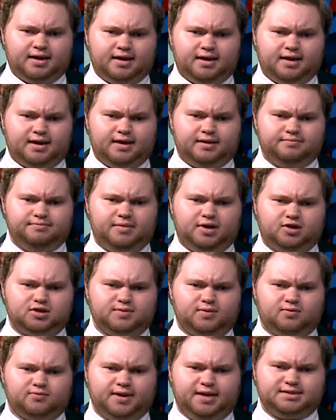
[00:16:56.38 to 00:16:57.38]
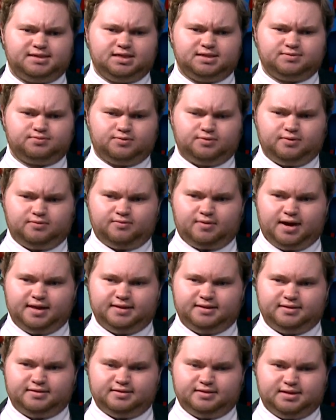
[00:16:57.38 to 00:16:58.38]
Multiple reasons
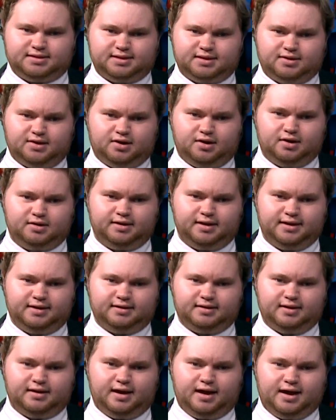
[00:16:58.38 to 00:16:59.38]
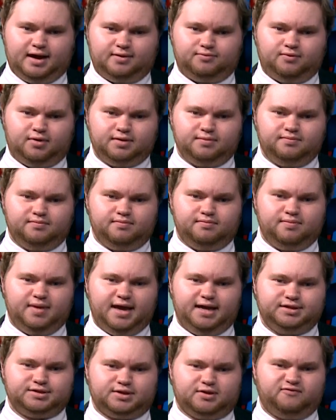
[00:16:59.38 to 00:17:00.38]
why this occurred. One
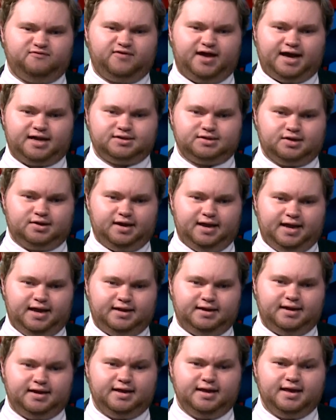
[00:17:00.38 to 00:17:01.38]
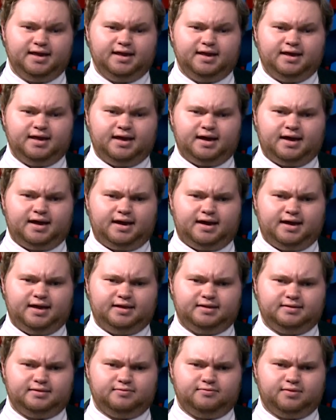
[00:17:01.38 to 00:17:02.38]
major factor was
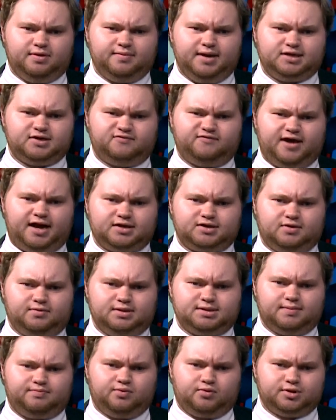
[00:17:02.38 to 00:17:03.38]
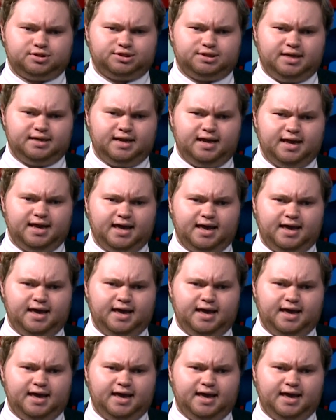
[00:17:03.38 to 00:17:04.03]
abortion.